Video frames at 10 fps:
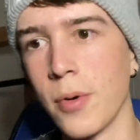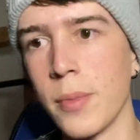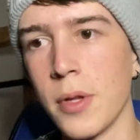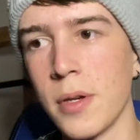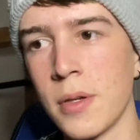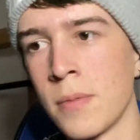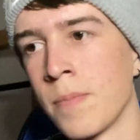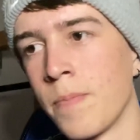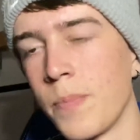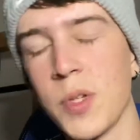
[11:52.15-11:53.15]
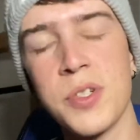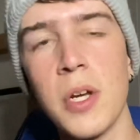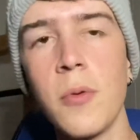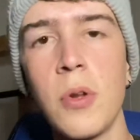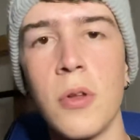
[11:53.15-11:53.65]
but, like, they're scary
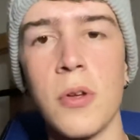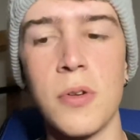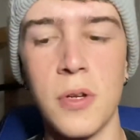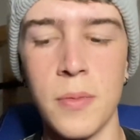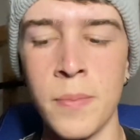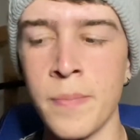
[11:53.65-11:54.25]
when you're learning them.